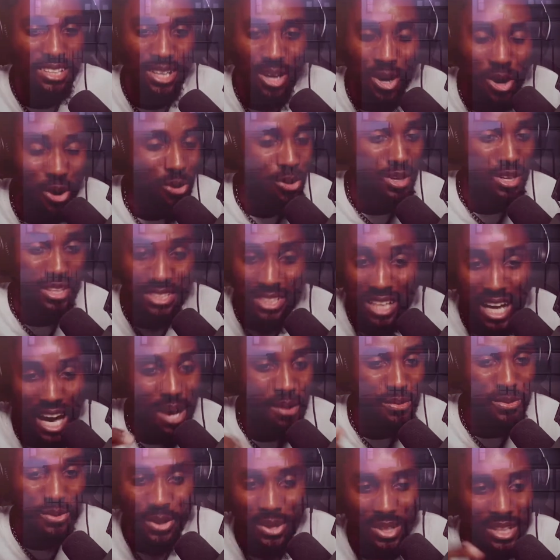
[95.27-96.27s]
go, because
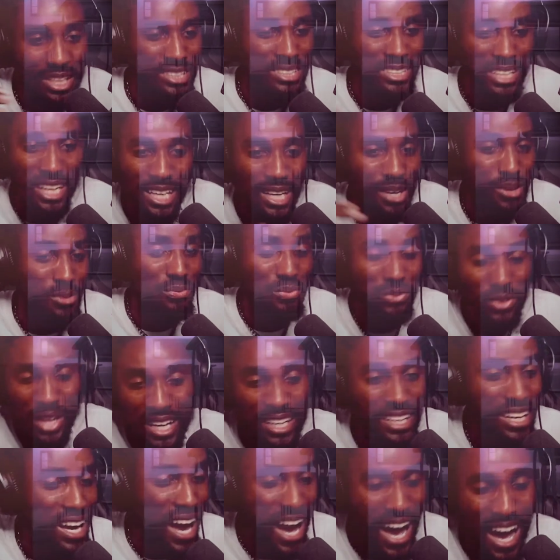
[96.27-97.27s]
I'm gonna take a
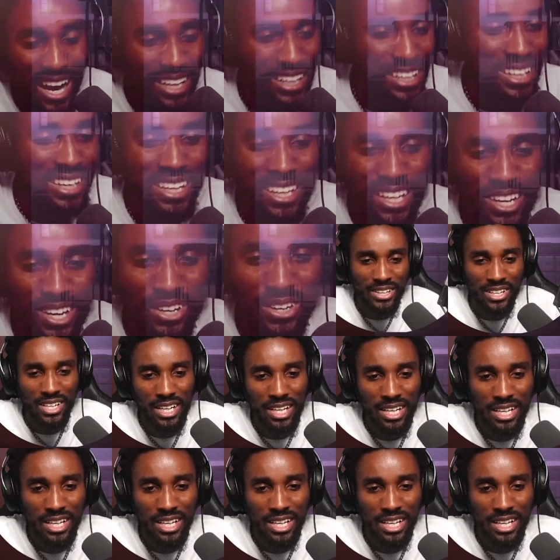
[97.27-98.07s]
flight out of here.